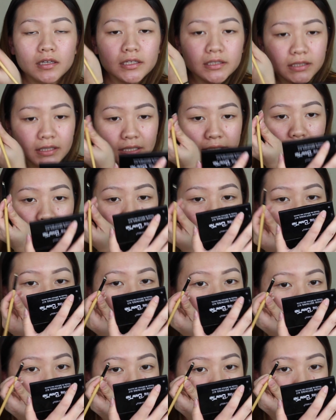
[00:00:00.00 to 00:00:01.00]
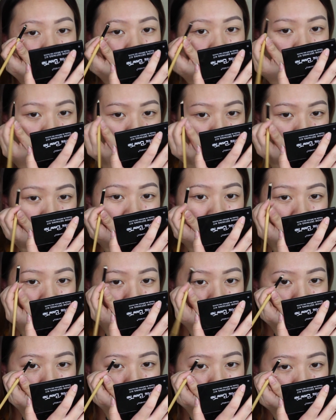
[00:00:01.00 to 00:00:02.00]
Yep. So once
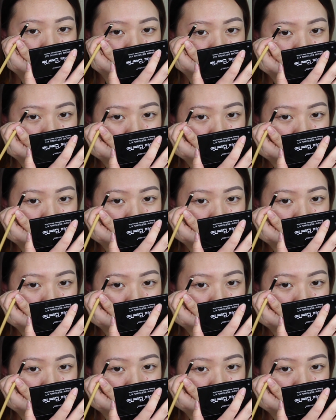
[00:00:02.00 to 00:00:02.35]
I have